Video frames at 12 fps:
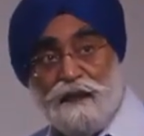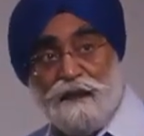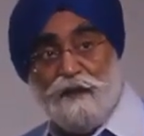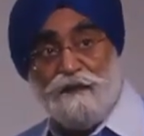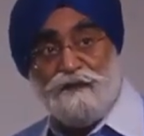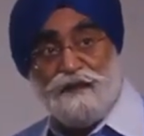
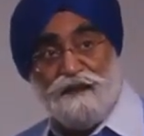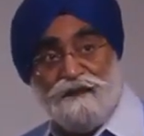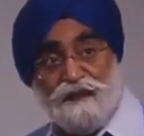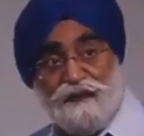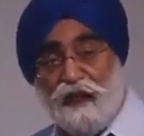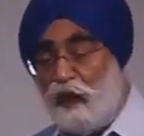Now, this
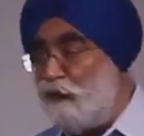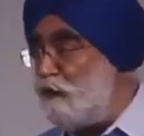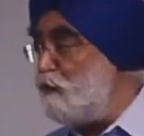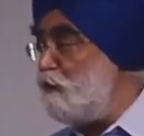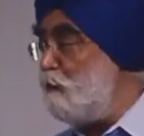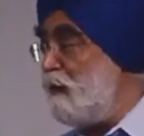is how
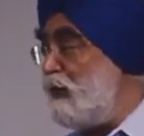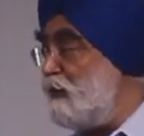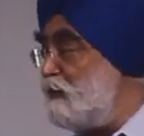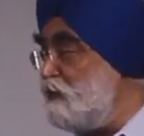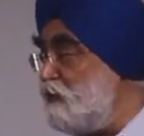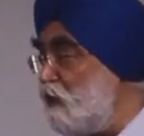you
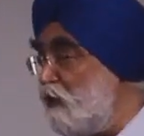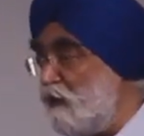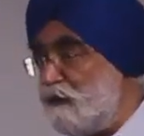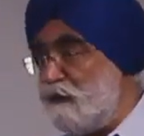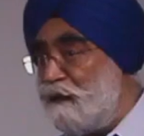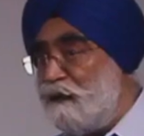manage
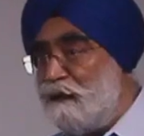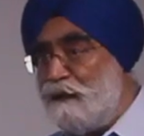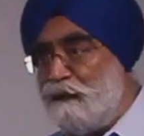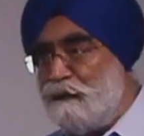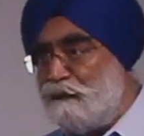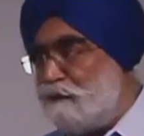
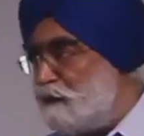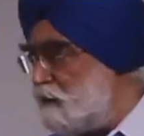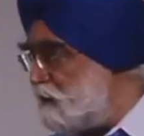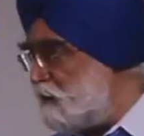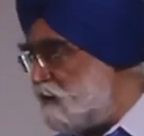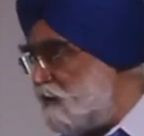
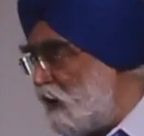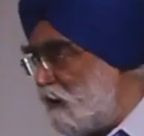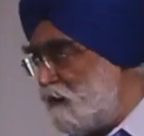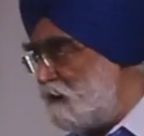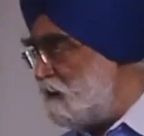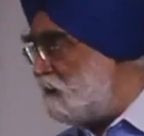this is not
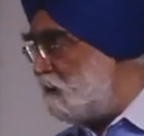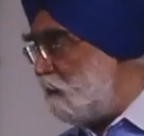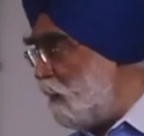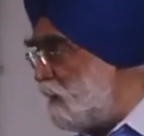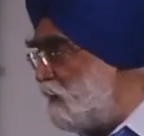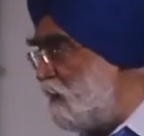
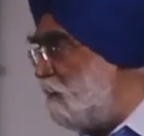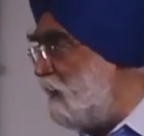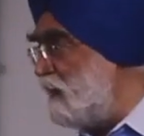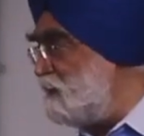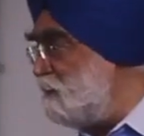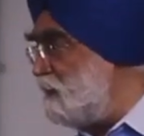monetary
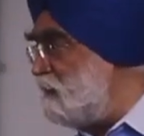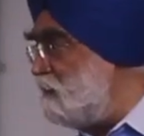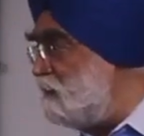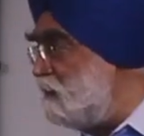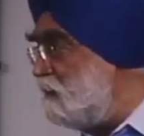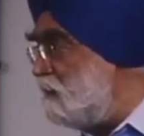management.
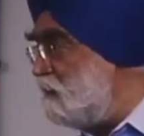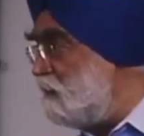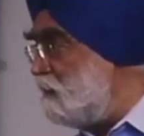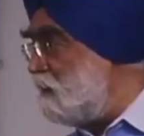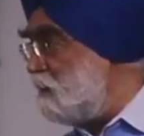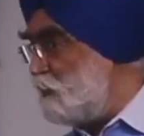
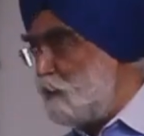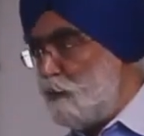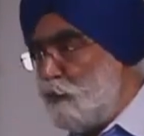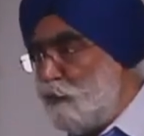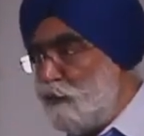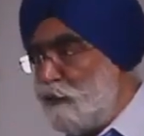You
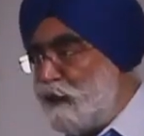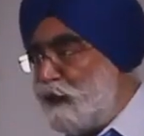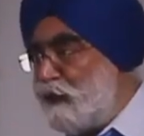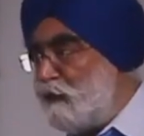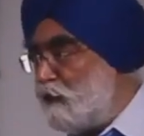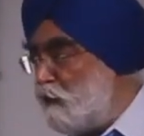do not
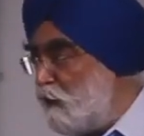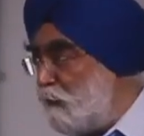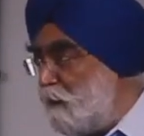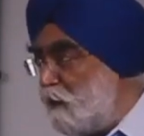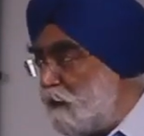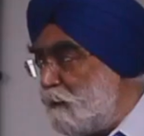need a
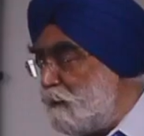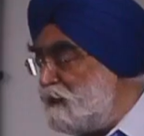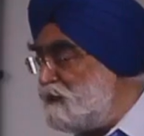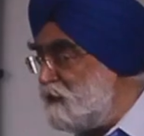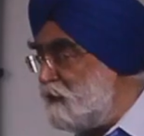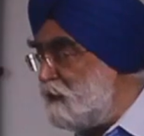Columbia or a
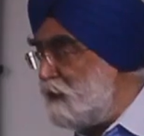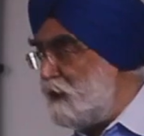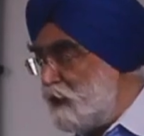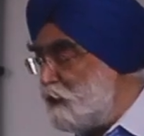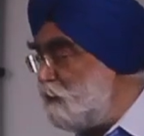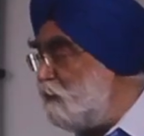Princeton
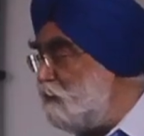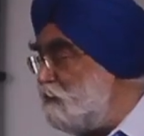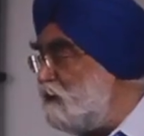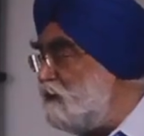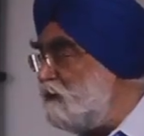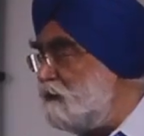degree to do
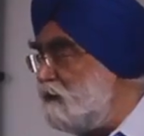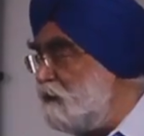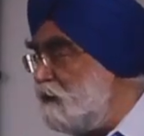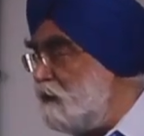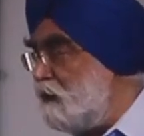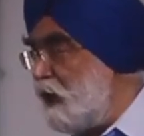this.
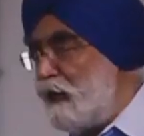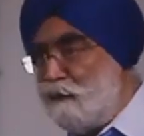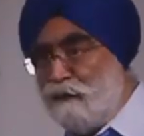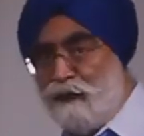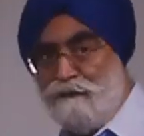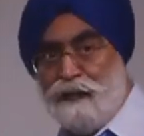I
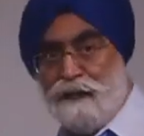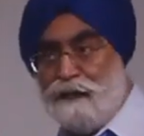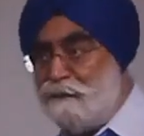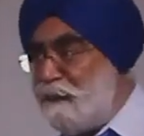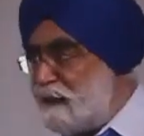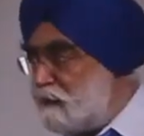could have done
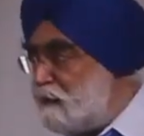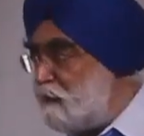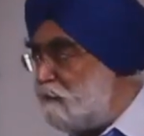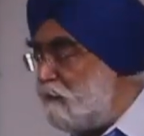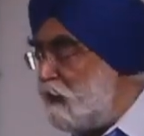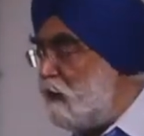it better
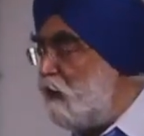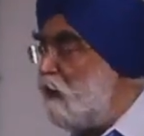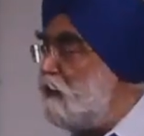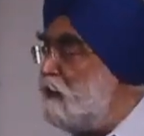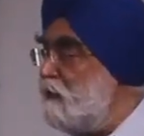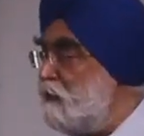if
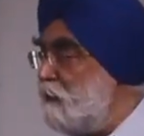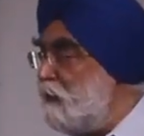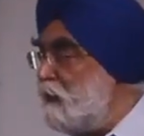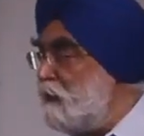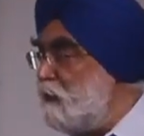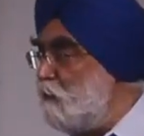all it
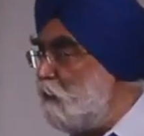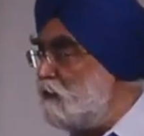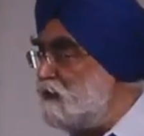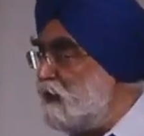demanded was